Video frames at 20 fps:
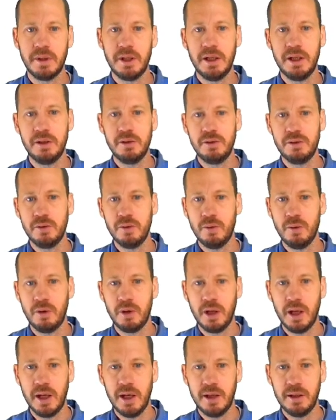into
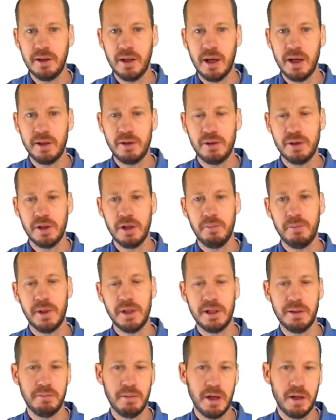organic nitrogen by
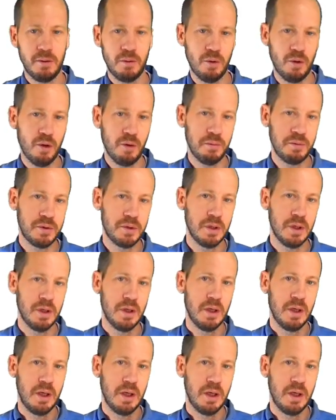the microbes